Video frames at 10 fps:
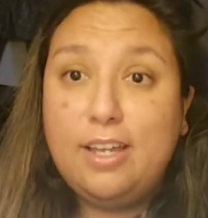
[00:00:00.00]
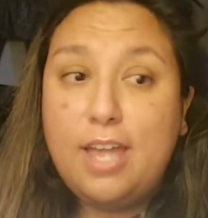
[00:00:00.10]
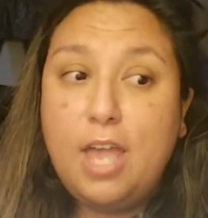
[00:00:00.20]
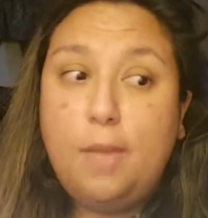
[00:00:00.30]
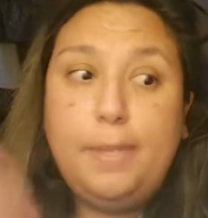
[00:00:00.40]

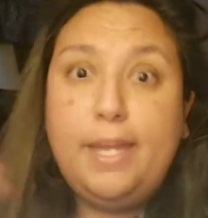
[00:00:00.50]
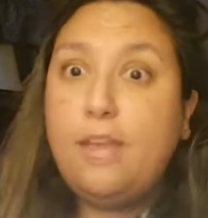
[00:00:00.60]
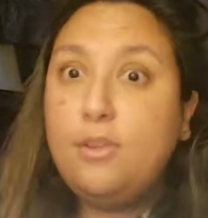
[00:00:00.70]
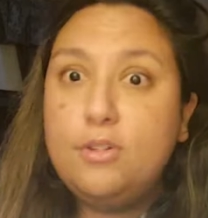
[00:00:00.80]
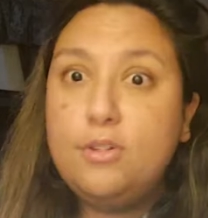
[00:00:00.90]
Helping
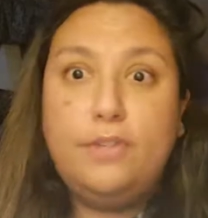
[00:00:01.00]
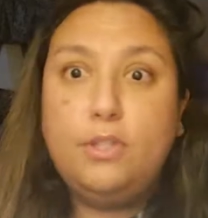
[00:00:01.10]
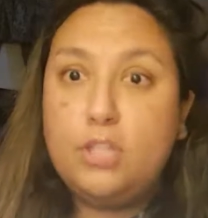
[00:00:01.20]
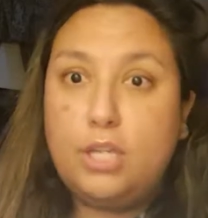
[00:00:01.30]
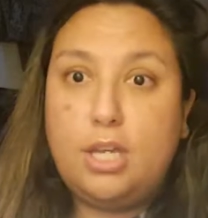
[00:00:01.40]
others
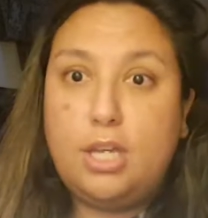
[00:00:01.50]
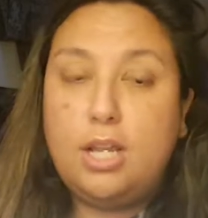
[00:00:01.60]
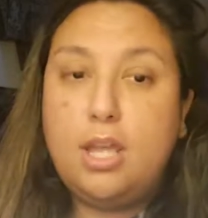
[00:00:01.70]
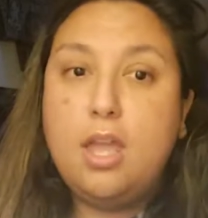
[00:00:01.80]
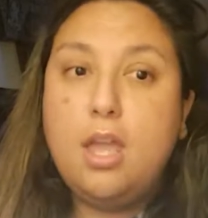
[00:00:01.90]
feels
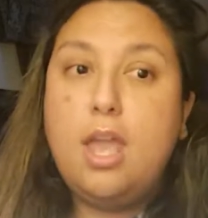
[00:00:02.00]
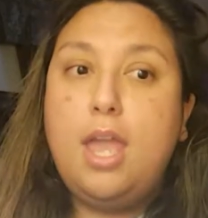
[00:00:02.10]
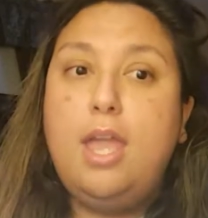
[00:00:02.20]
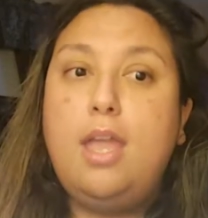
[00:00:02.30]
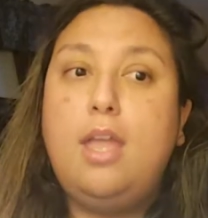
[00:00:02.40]
good.
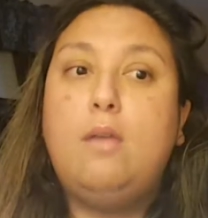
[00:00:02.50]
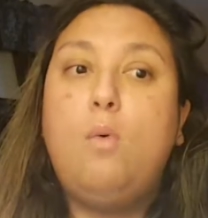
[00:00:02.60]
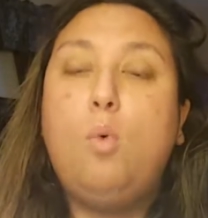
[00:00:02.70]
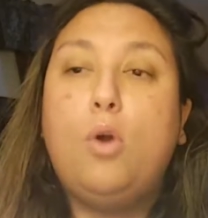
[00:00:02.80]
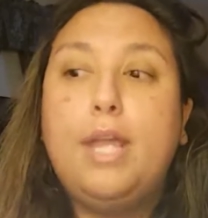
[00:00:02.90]
And
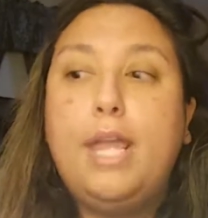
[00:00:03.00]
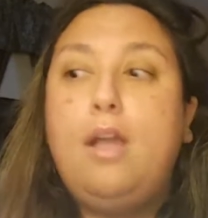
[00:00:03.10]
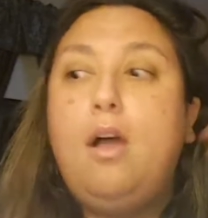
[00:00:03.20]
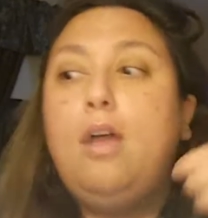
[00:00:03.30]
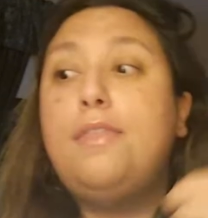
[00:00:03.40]
working
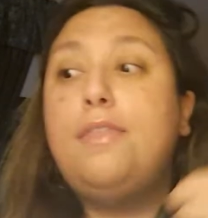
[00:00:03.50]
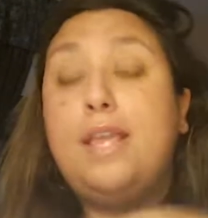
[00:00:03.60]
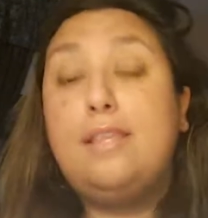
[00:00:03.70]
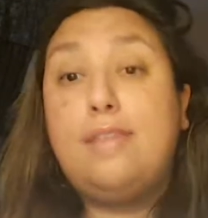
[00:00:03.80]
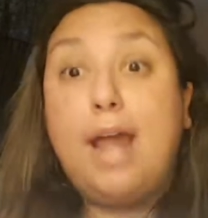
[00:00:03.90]
on the
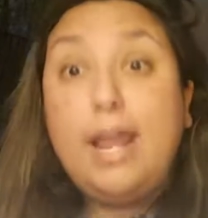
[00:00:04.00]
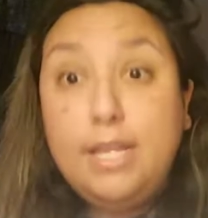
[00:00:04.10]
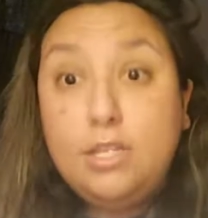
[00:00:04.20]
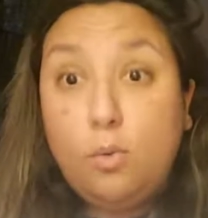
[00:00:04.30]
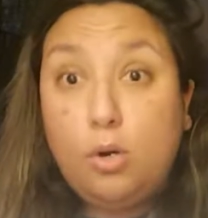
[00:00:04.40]
things that I
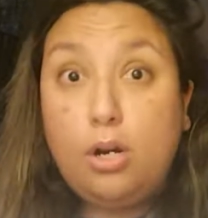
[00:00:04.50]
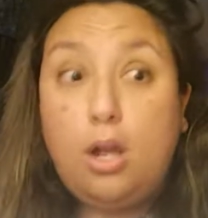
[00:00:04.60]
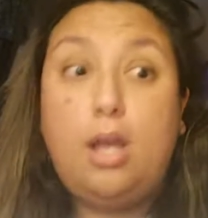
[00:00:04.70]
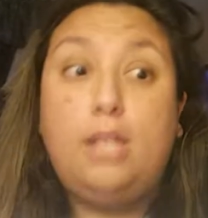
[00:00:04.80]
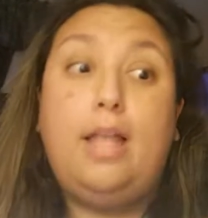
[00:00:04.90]
need to work
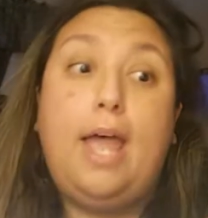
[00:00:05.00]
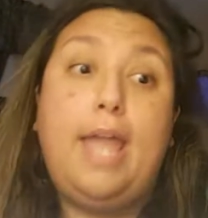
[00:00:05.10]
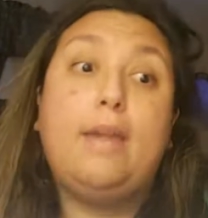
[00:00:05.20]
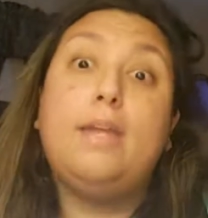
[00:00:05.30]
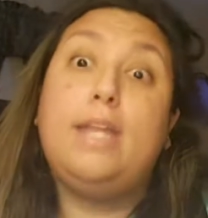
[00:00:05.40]
on,
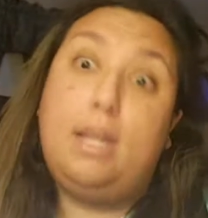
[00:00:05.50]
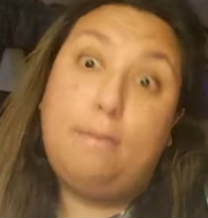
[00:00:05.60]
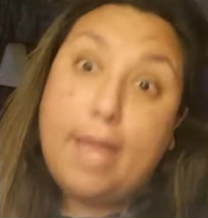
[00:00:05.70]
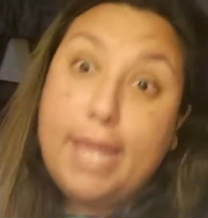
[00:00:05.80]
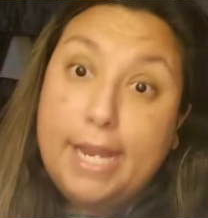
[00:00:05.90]
like getting
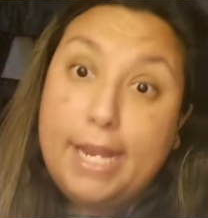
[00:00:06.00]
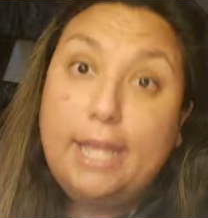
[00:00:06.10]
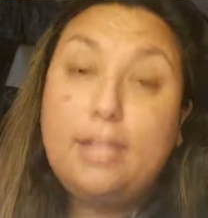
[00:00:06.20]
my eating in